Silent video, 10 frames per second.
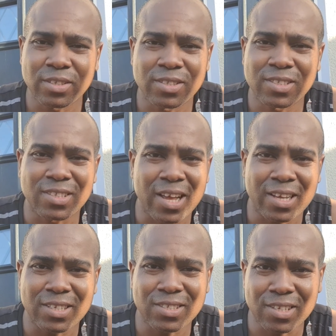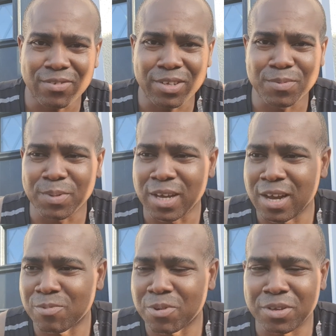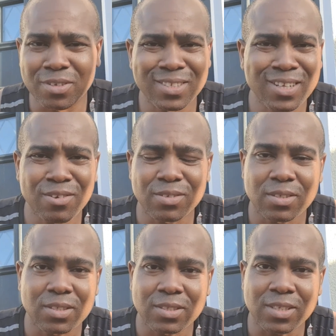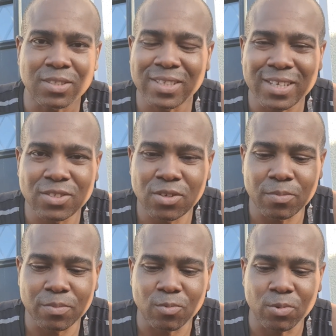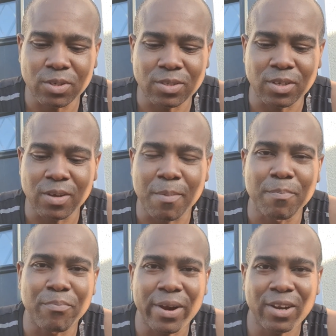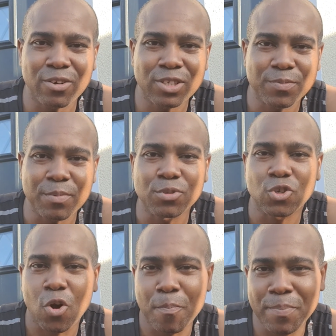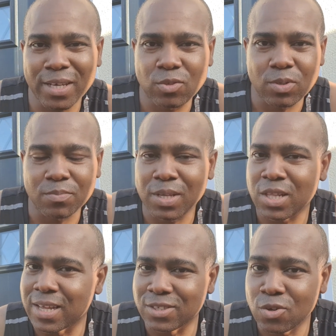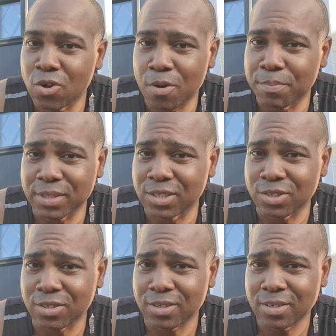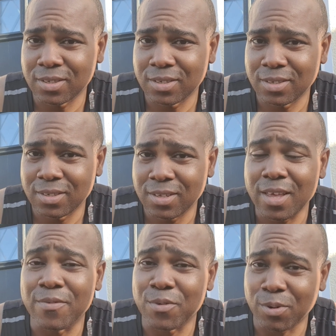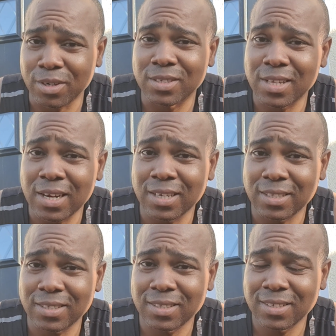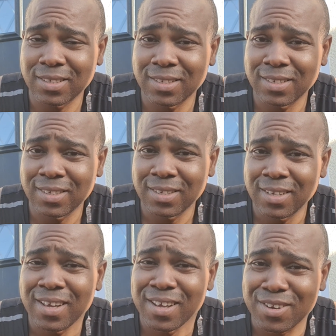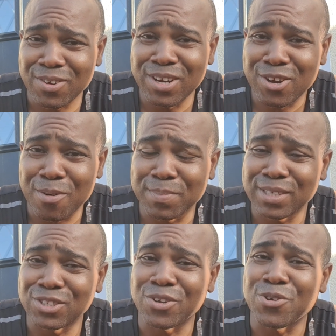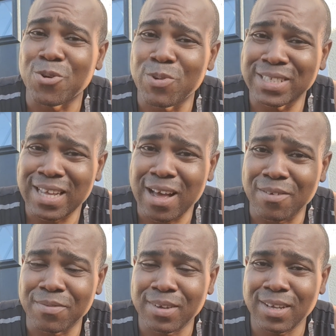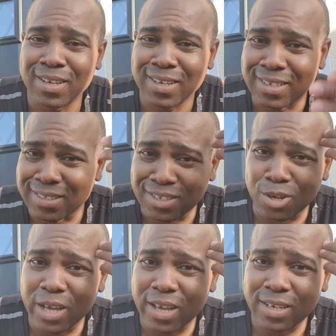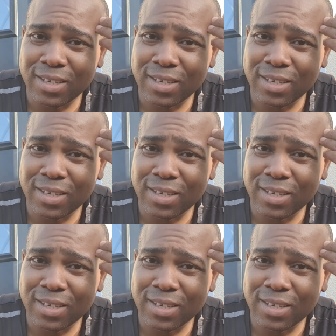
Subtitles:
This is like a secret behind what you... No, there's no... I'm bringing all these people to compete with me. There's no competition, if you understand it. The only competition you always have is in your head.